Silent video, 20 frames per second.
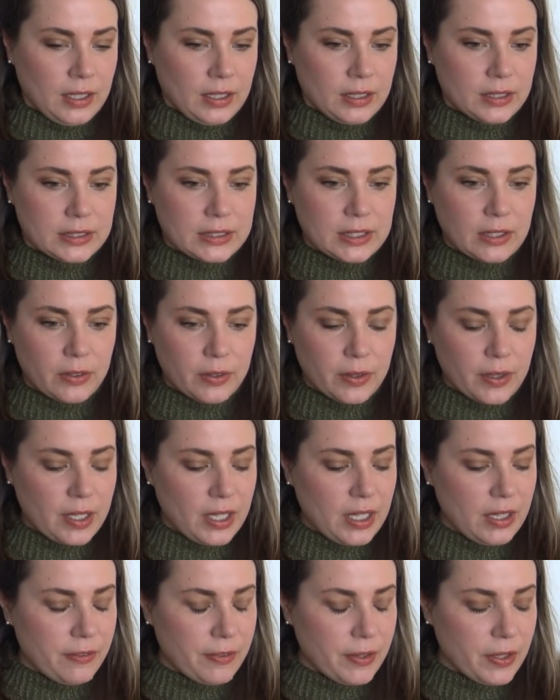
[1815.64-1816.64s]
So
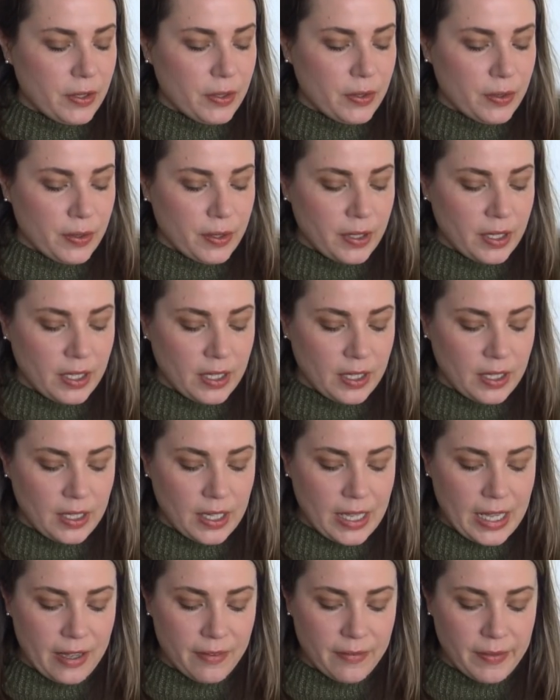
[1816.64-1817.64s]
if you
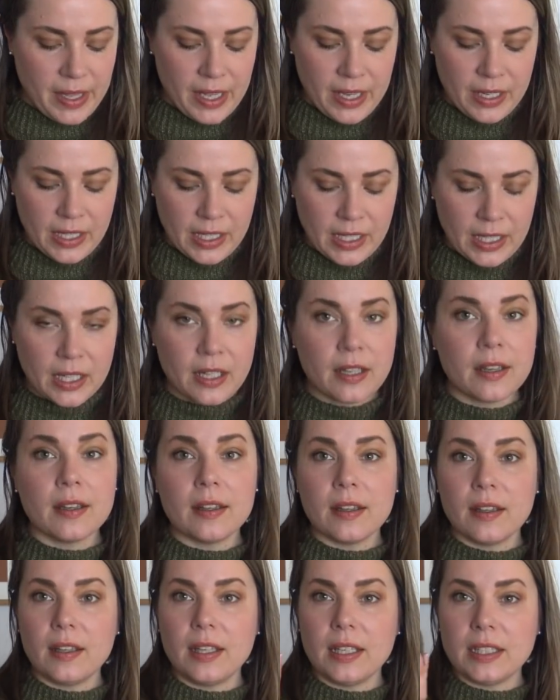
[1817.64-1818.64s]
have any
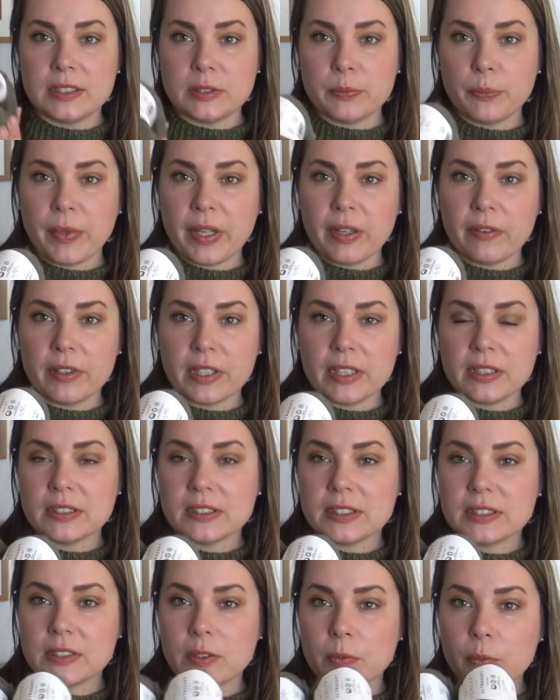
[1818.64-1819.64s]

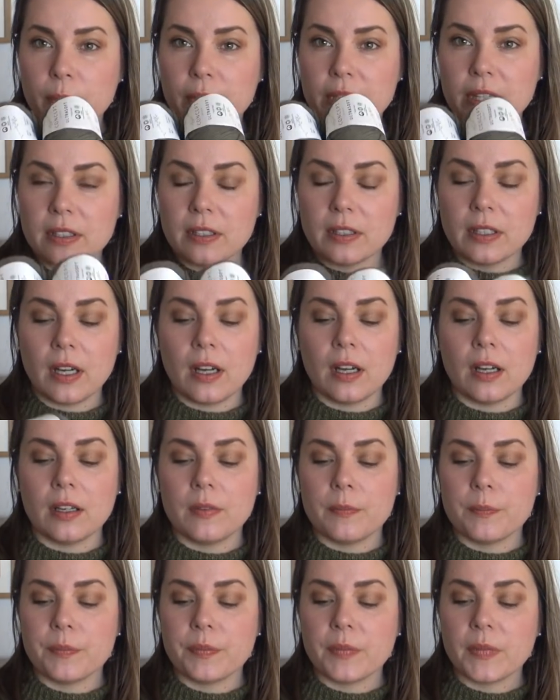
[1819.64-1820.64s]
experience with
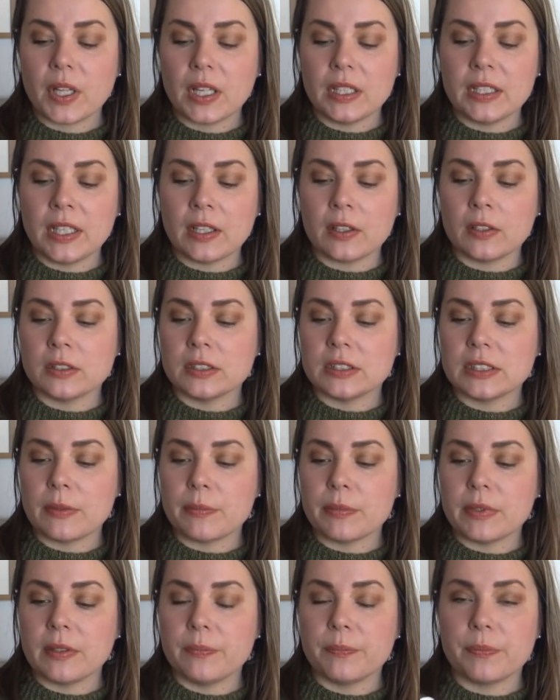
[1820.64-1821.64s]
Katia
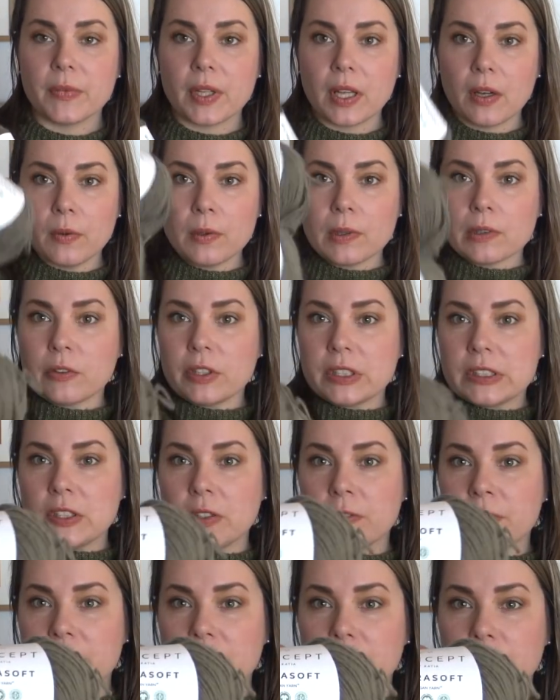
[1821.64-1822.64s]
concept
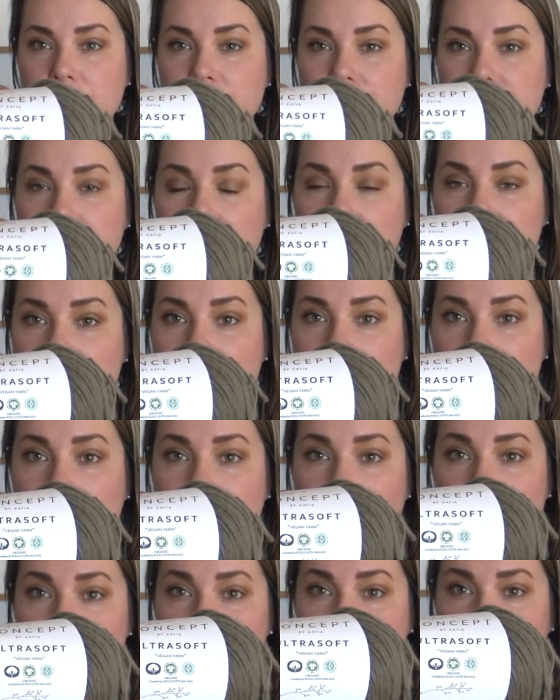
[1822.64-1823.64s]
Ultrasoft
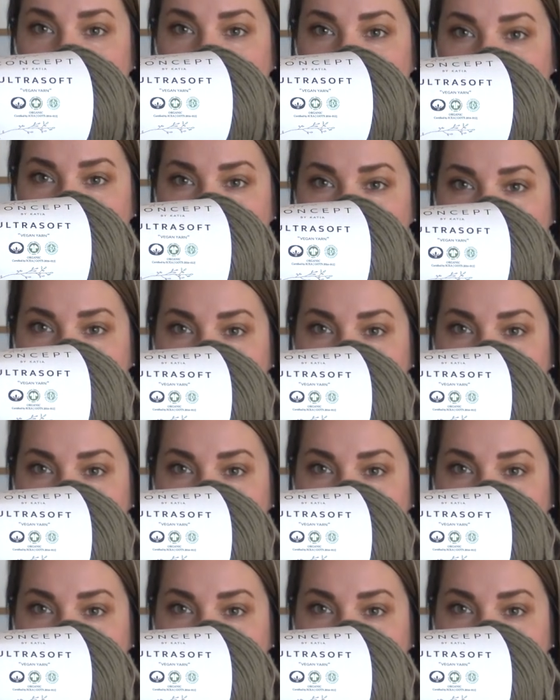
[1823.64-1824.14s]
yarn, I